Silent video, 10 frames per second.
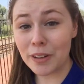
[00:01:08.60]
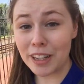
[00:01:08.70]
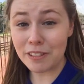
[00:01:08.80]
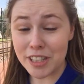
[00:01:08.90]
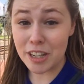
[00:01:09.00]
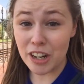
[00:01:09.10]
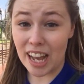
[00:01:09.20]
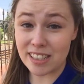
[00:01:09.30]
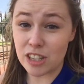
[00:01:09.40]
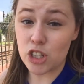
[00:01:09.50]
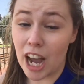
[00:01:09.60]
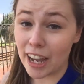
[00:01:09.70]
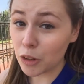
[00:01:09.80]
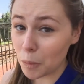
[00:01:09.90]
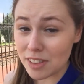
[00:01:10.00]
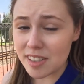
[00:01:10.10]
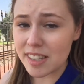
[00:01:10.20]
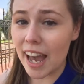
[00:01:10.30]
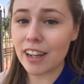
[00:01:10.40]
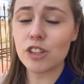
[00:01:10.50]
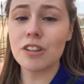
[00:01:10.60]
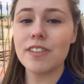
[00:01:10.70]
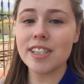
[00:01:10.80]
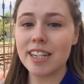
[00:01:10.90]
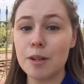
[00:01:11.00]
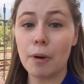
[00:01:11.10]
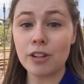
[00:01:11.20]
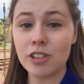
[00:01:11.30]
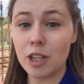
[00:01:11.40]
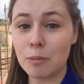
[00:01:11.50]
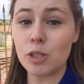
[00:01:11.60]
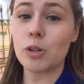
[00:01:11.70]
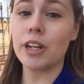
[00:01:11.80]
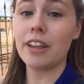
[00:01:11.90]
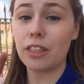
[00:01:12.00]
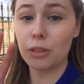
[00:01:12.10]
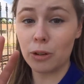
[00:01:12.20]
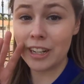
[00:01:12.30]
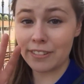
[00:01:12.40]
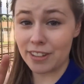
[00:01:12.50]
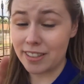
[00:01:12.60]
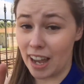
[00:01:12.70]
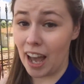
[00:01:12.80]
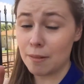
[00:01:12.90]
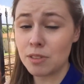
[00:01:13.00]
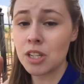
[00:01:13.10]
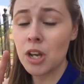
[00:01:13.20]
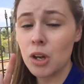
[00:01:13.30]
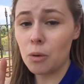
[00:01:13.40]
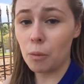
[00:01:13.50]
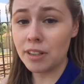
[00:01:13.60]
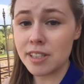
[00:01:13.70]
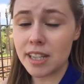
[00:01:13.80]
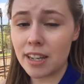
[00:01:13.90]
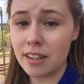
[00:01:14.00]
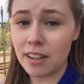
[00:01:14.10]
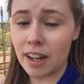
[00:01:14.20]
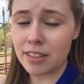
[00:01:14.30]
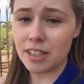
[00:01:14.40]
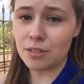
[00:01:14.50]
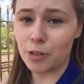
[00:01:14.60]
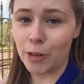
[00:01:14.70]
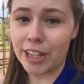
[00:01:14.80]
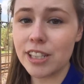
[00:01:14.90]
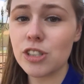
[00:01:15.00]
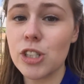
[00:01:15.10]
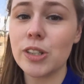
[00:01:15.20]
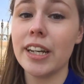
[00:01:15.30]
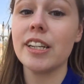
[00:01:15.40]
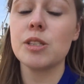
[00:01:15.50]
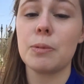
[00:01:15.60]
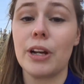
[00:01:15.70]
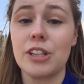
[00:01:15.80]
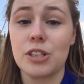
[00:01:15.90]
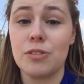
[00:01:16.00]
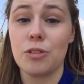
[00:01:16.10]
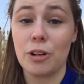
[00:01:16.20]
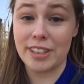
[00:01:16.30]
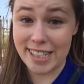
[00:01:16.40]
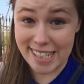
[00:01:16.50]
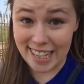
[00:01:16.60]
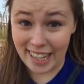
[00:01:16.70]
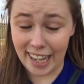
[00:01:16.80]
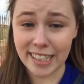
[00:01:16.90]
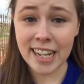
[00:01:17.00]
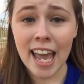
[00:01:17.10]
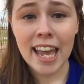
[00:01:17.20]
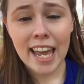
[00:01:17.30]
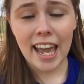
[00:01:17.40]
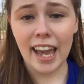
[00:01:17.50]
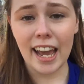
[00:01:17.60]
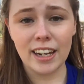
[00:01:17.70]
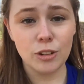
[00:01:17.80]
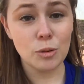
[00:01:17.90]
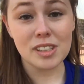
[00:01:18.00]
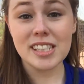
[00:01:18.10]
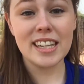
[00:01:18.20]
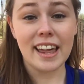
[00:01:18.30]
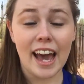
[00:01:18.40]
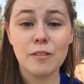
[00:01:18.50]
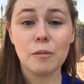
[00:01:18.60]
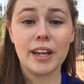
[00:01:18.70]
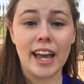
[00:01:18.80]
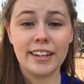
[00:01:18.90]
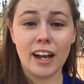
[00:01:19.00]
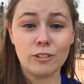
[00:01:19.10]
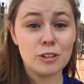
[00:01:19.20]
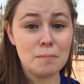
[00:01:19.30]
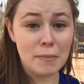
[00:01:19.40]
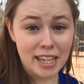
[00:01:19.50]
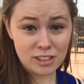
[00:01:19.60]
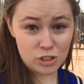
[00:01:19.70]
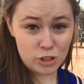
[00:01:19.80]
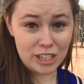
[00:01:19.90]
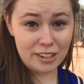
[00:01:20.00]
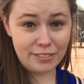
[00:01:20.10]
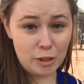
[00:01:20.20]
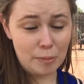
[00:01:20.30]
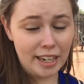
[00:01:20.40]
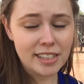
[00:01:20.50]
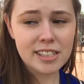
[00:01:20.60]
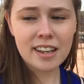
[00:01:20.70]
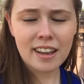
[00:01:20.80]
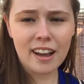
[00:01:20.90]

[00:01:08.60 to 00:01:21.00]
when he was here as a child, Walt Disney actually visited Marceline, Missouri 3 different times. Once in the 1940s to get inspiration for Disneyland, and you will see that when we head down to Main Street in a few minutes.